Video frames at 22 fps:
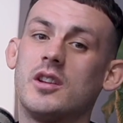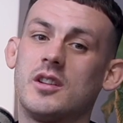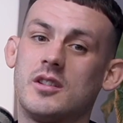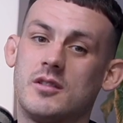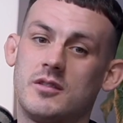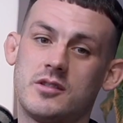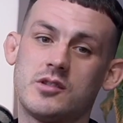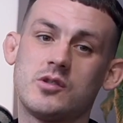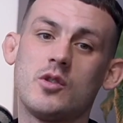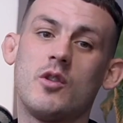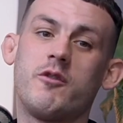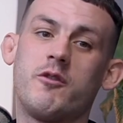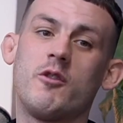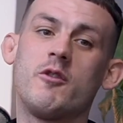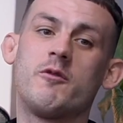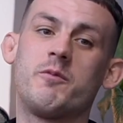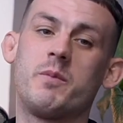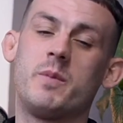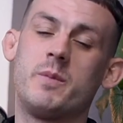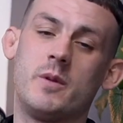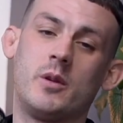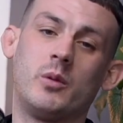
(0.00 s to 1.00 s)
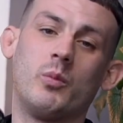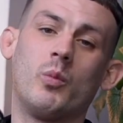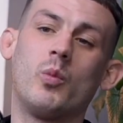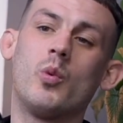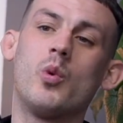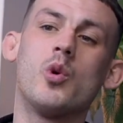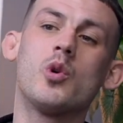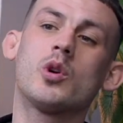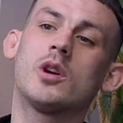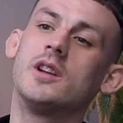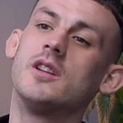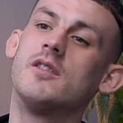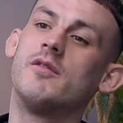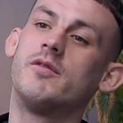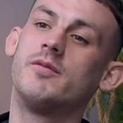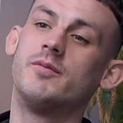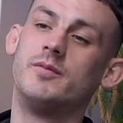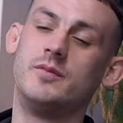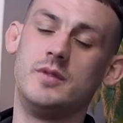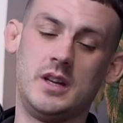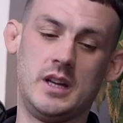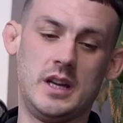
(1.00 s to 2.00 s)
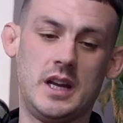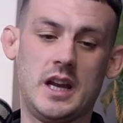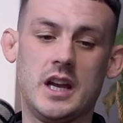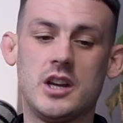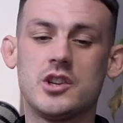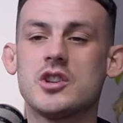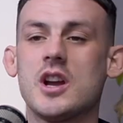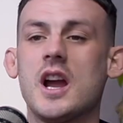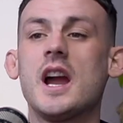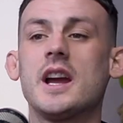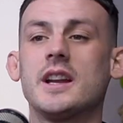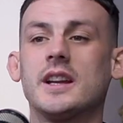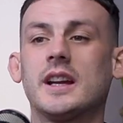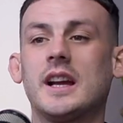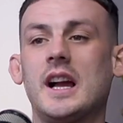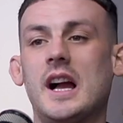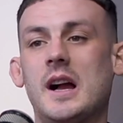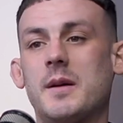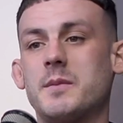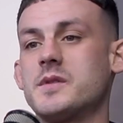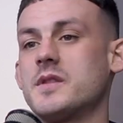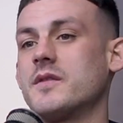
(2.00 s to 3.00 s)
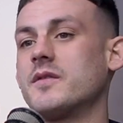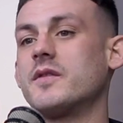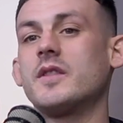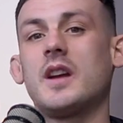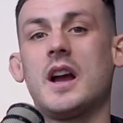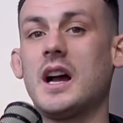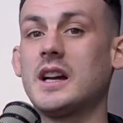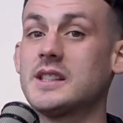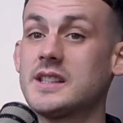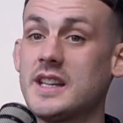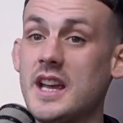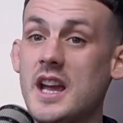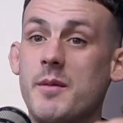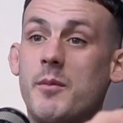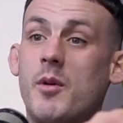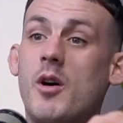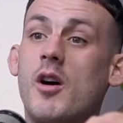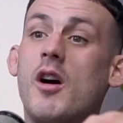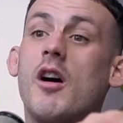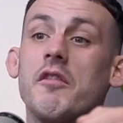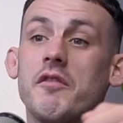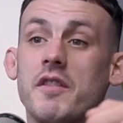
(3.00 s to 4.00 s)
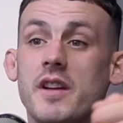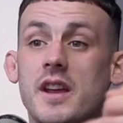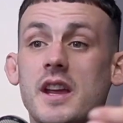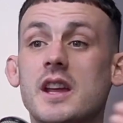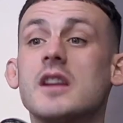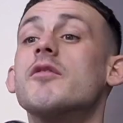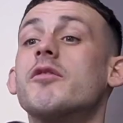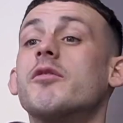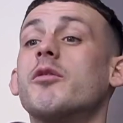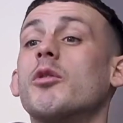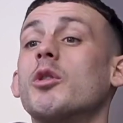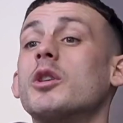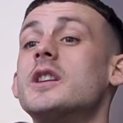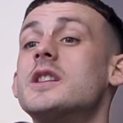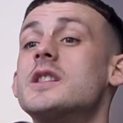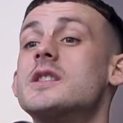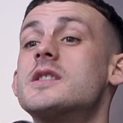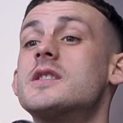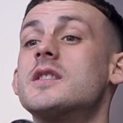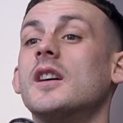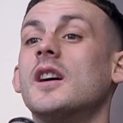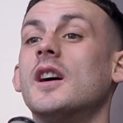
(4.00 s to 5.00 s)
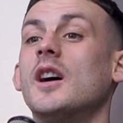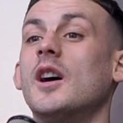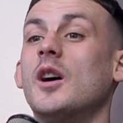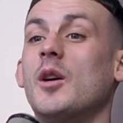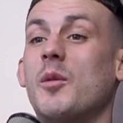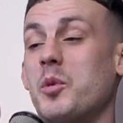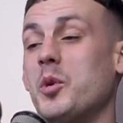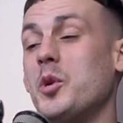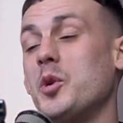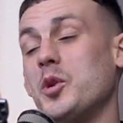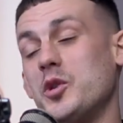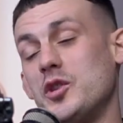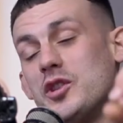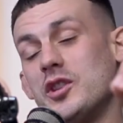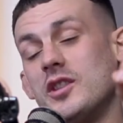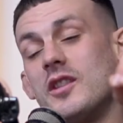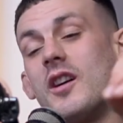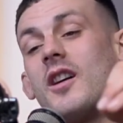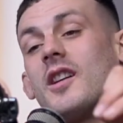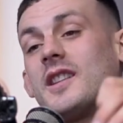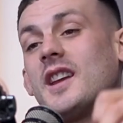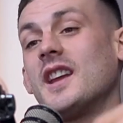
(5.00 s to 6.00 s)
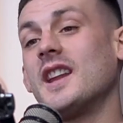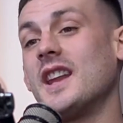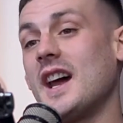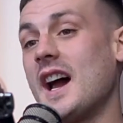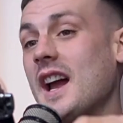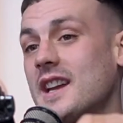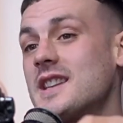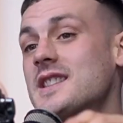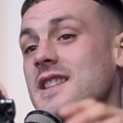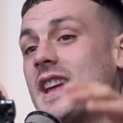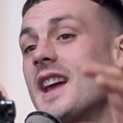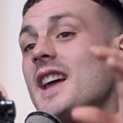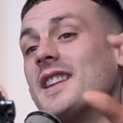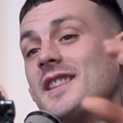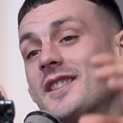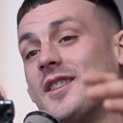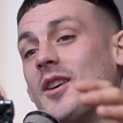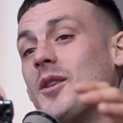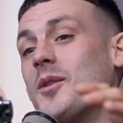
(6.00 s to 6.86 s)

stuff we've been working on in training camps has come off in fights, but not to that extent.